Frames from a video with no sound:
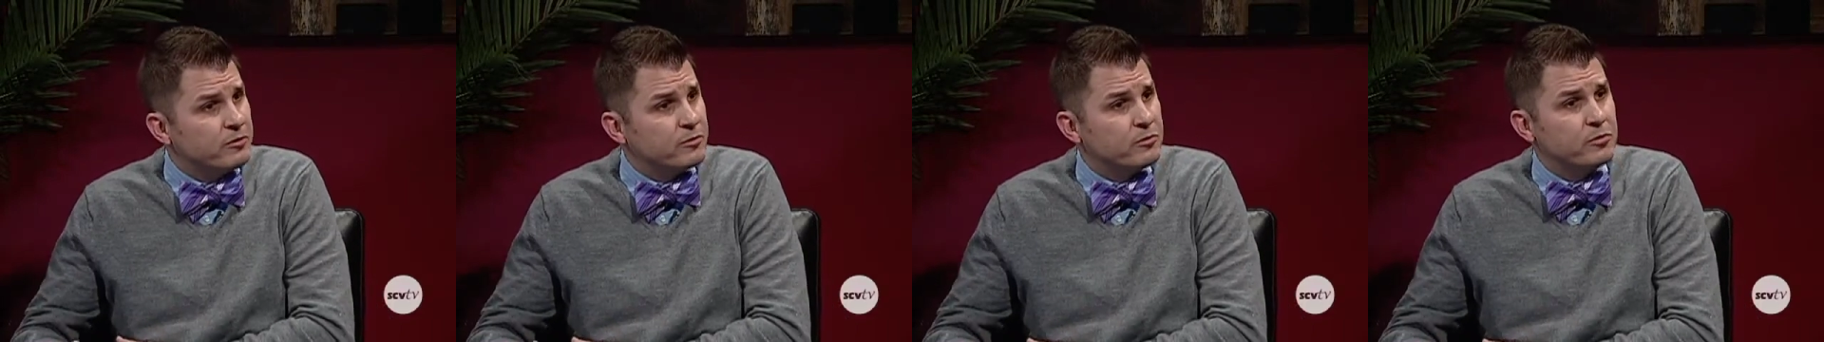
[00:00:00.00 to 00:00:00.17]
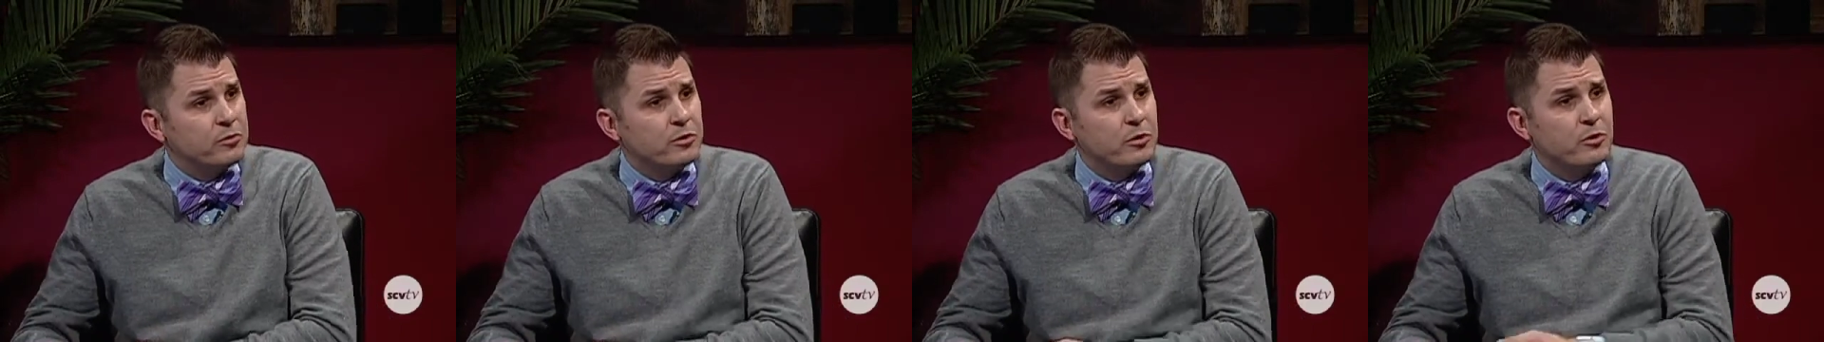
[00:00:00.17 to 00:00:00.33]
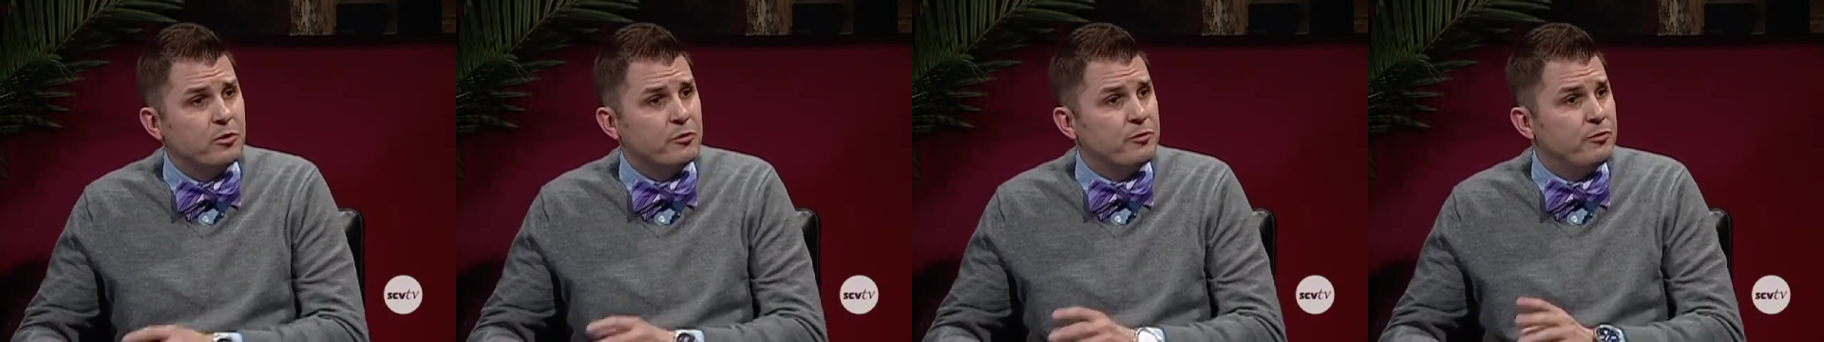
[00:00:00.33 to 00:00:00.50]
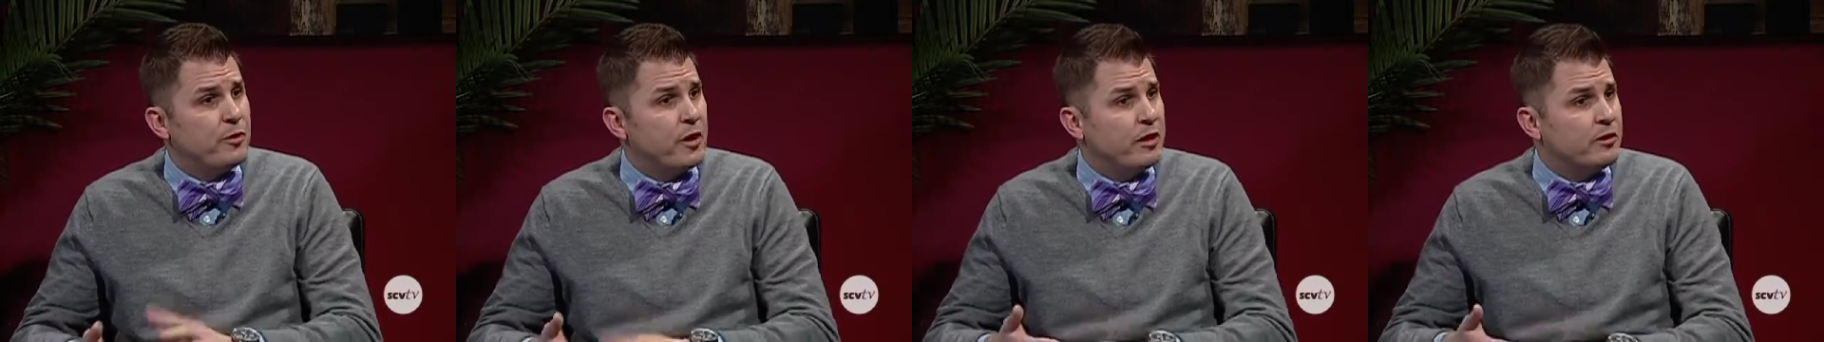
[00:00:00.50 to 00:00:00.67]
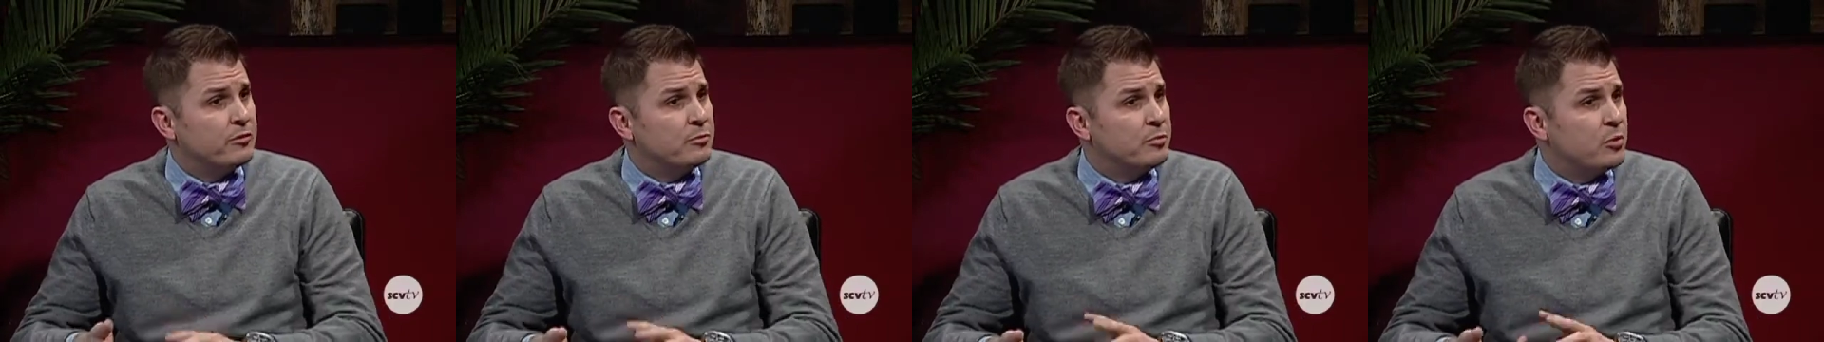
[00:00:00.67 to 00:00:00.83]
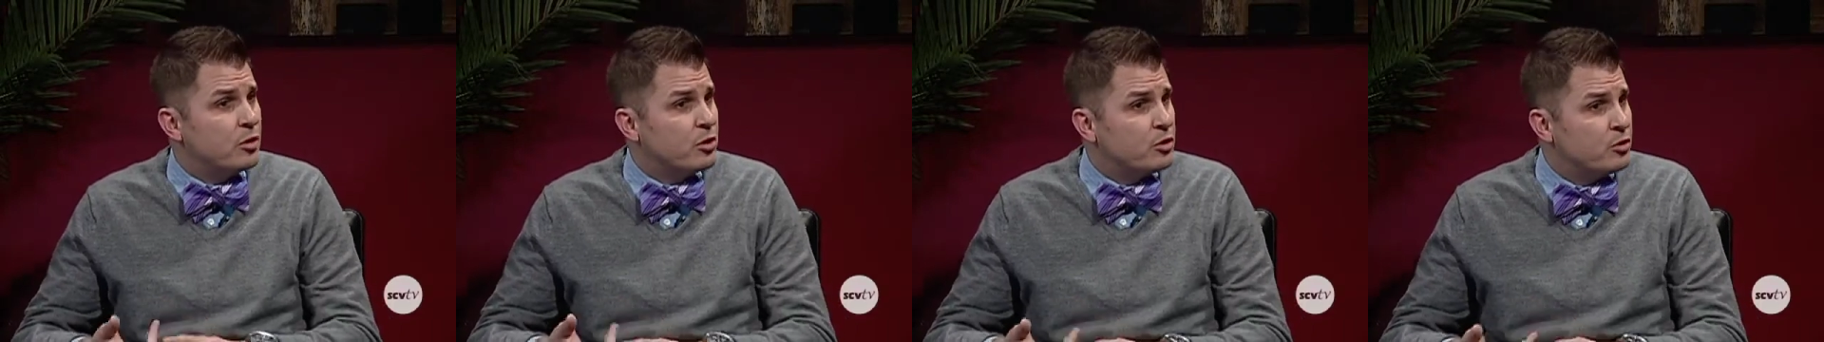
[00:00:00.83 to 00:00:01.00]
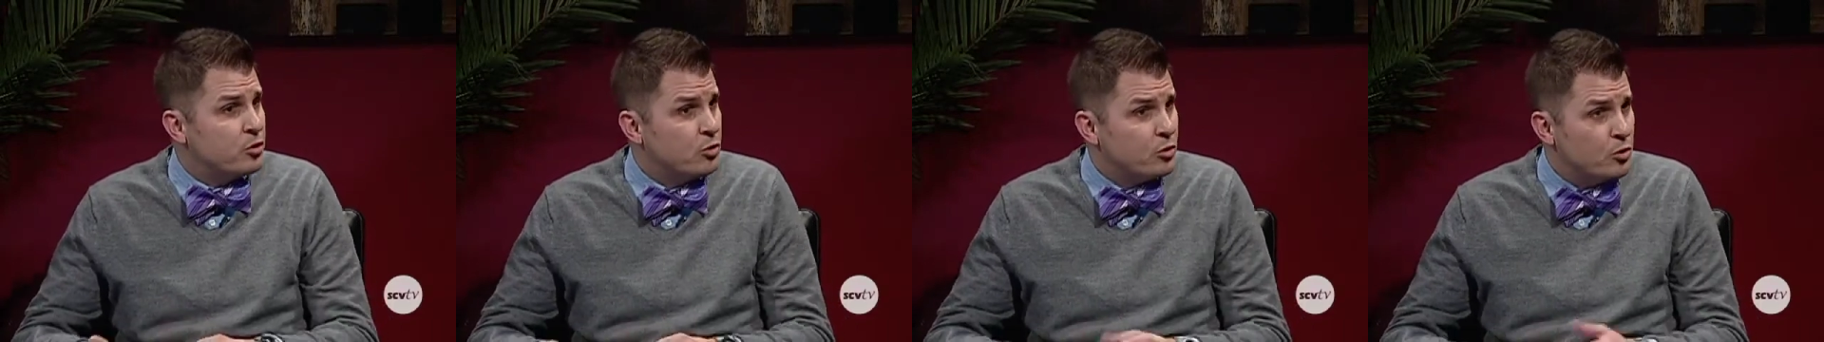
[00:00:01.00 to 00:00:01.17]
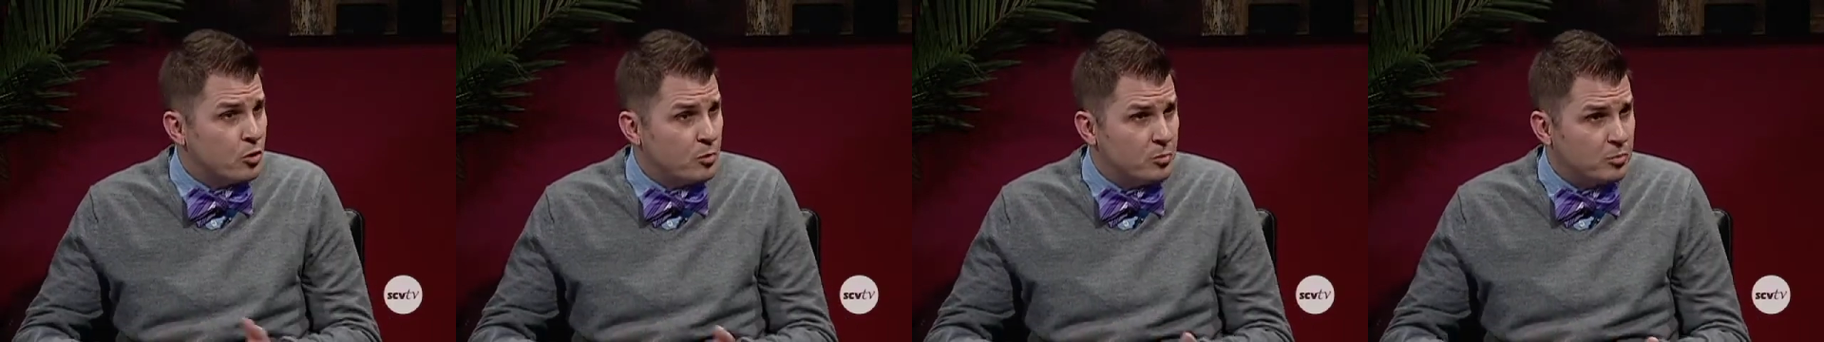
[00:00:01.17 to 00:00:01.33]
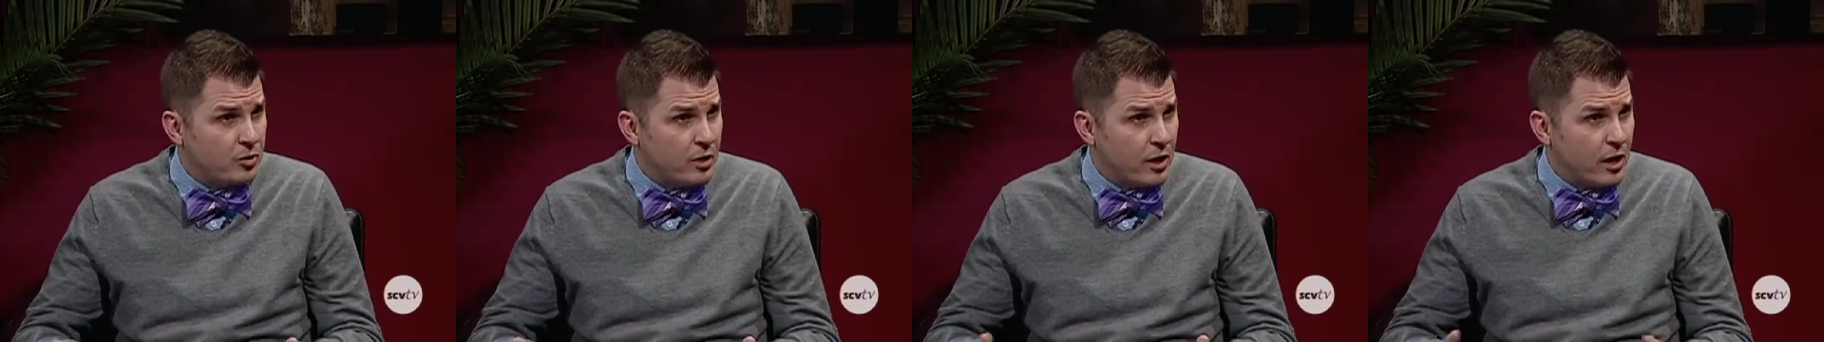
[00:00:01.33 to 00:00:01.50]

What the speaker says: through Facebook, Google+.